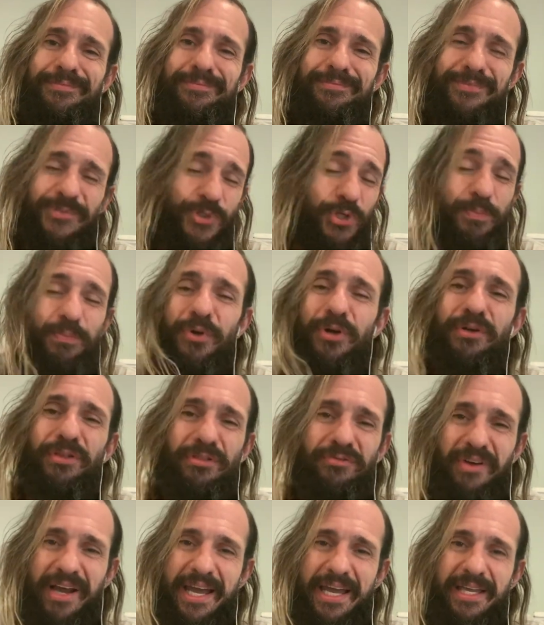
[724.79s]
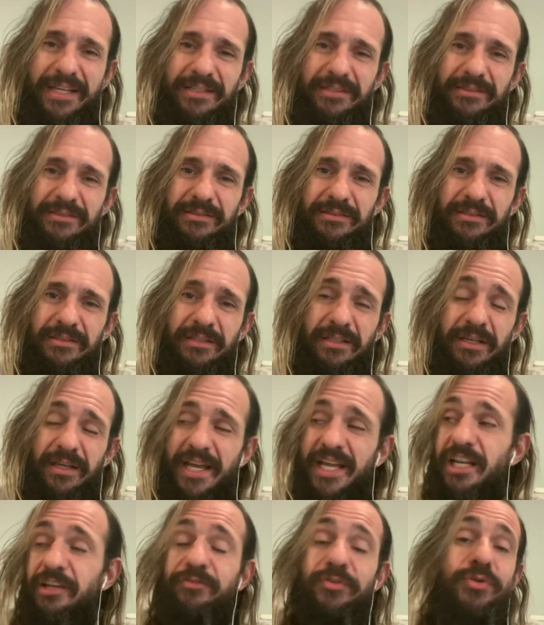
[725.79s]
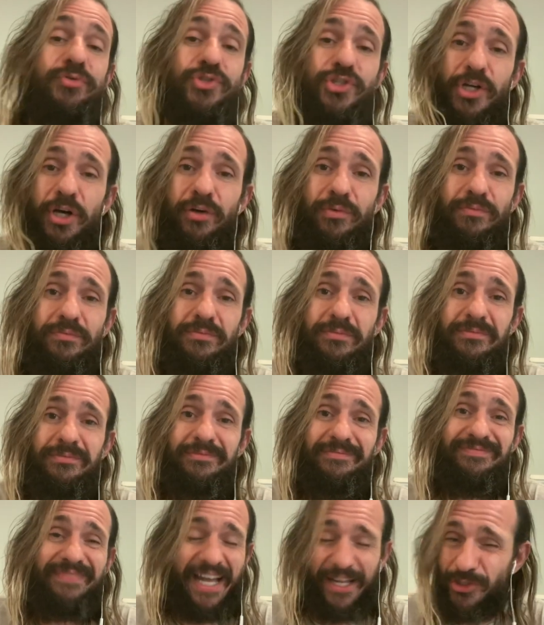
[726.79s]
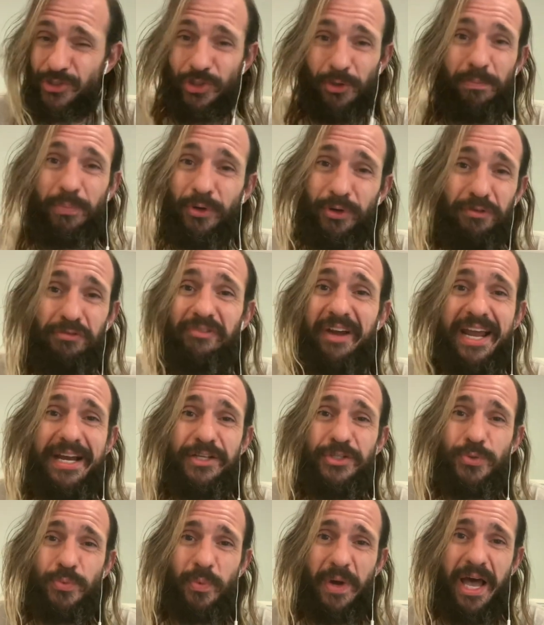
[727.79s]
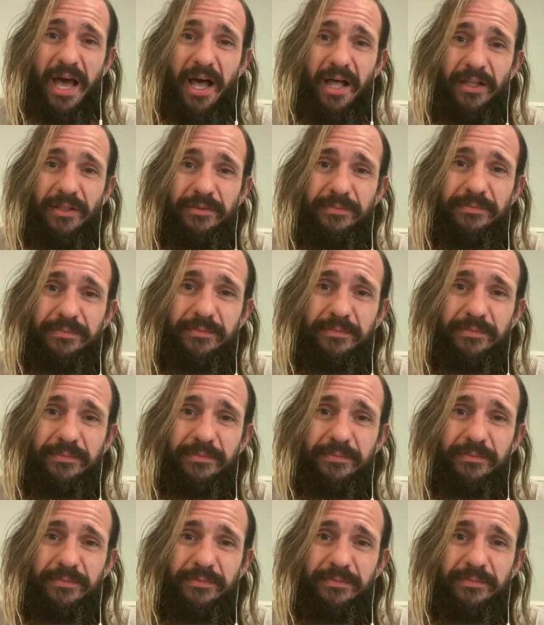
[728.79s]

It's your birthright. And if you don't, that's your birthright as well.